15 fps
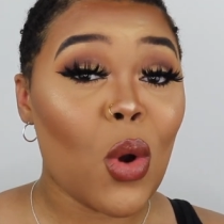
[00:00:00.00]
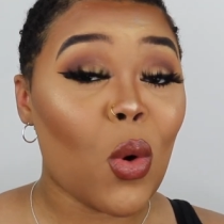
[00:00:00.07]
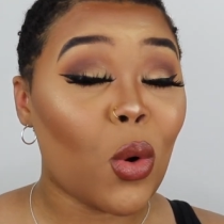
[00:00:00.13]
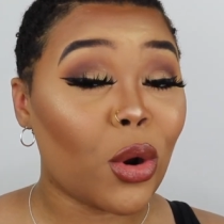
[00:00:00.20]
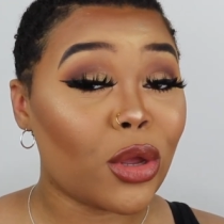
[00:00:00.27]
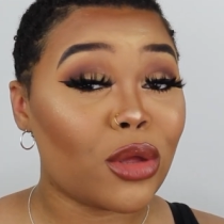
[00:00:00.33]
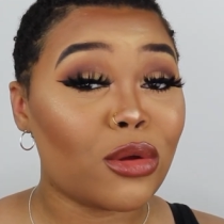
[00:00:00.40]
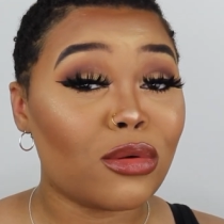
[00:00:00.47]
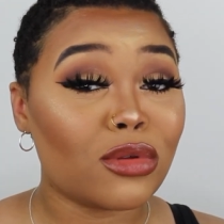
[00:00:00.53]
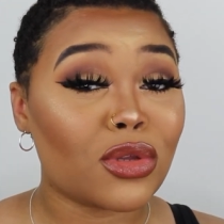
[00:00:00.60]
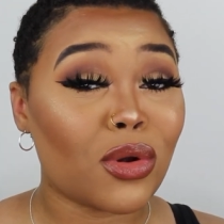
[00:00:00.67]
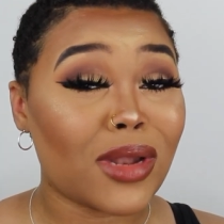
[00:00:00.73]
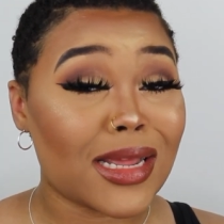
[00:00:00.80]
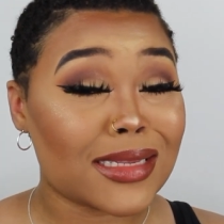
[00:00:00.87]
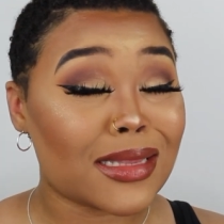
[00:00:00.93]
or
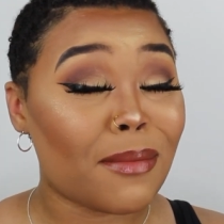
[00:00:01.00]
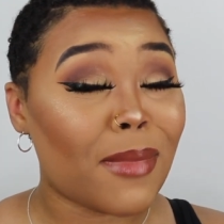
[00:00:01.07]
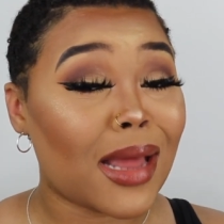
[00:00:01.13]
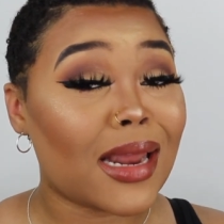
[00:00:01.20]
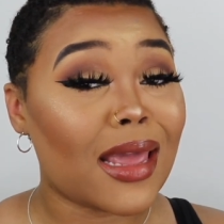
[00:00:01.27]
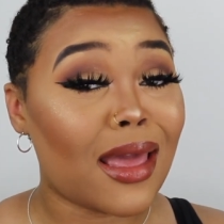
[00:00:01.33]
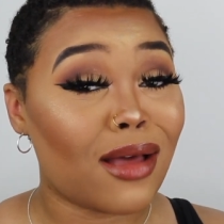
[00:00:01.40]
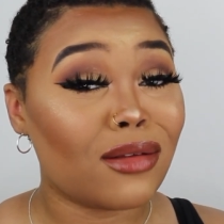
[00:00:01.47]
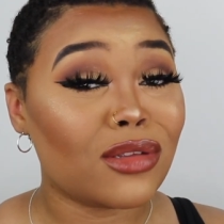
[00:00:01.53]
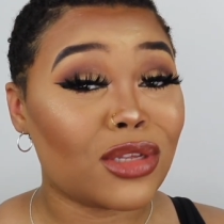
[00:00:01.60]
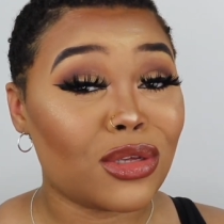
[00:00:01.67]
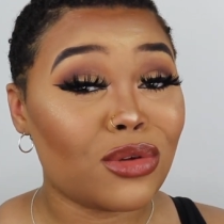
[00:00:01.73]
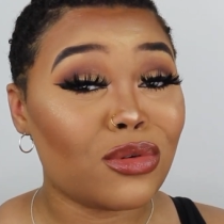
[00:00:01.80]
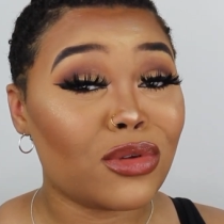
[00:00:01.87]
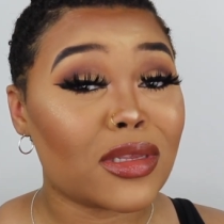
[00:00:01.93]
let somebody else
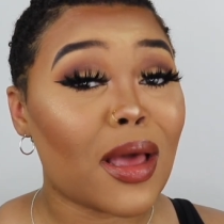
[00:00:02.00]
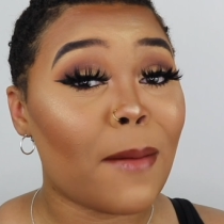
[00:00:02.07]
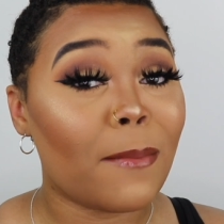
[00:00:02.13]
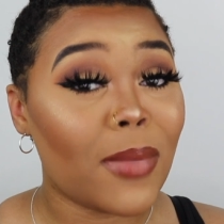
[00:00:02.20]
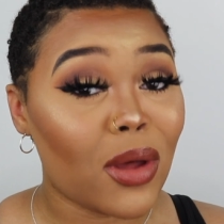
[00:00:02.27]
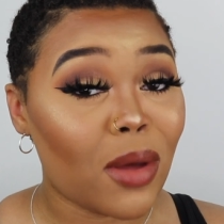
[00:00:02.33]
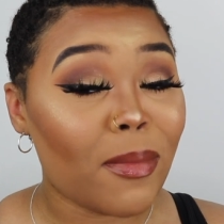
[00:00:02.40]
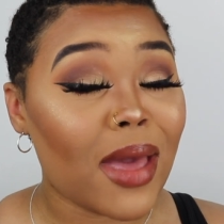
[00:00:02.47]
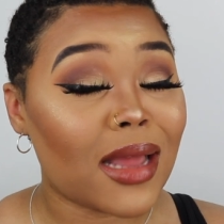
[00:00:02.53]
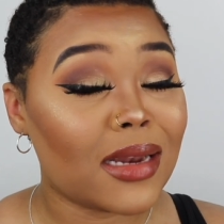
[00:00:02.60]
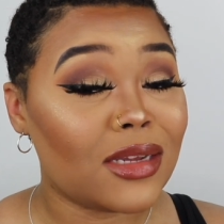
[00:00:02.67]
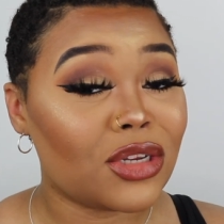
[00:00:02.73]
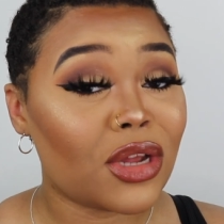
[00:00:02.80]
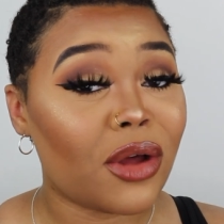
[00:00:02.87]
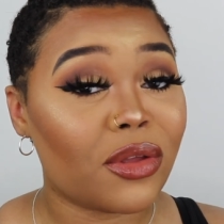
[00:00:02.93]
use milk of
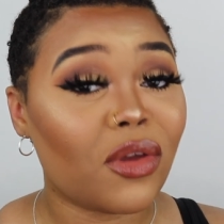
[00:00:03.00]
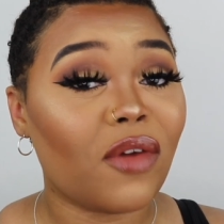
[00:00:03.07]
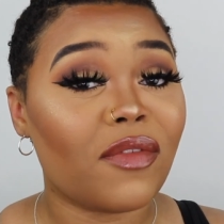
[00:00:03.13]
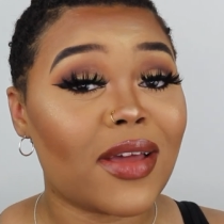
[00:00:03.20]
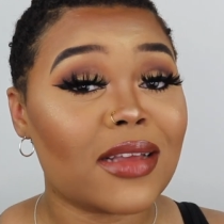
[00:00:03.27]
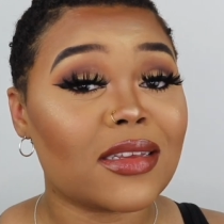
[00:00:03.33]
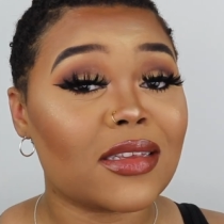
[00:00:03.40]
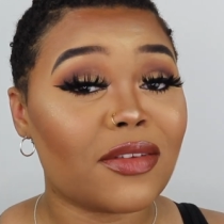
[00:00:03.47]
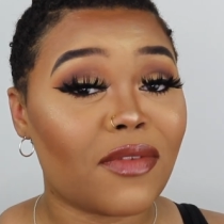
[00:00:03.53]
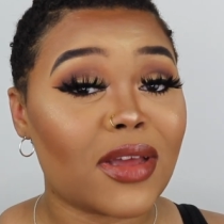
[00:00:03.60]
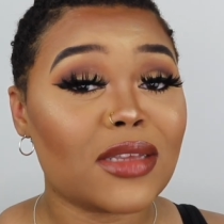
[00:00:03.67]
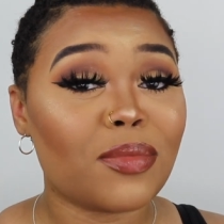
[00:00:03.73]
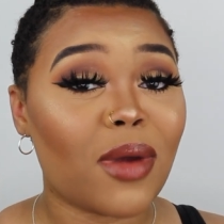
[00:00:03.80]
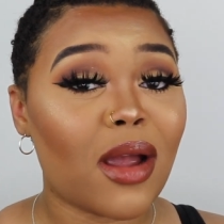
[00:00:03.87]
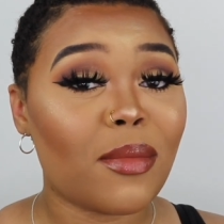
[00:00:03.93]
magnesia on your face as a
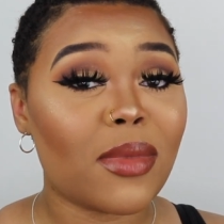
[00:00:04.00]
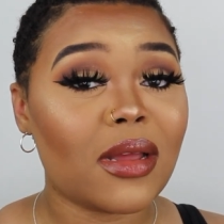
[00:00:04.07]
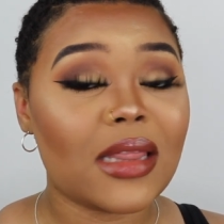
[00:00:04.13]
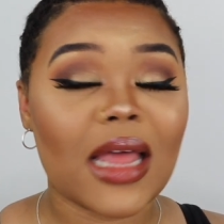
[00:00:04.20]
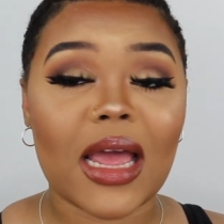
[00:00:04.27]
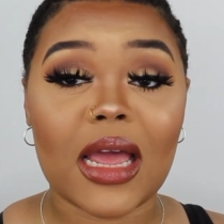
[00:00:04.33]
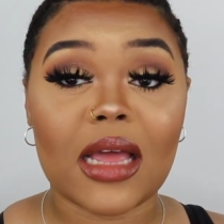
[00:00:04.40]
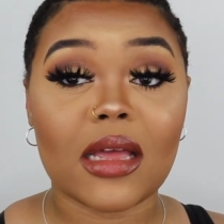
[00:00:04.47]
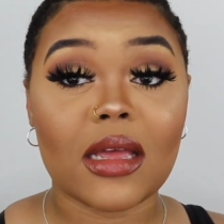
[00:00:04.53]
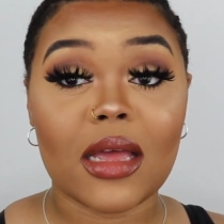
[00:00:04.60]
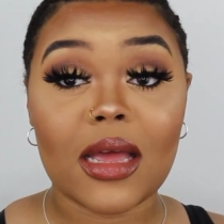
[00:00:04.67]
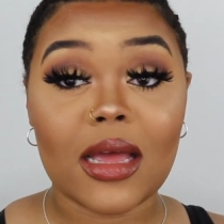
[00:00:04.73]
face primer, like,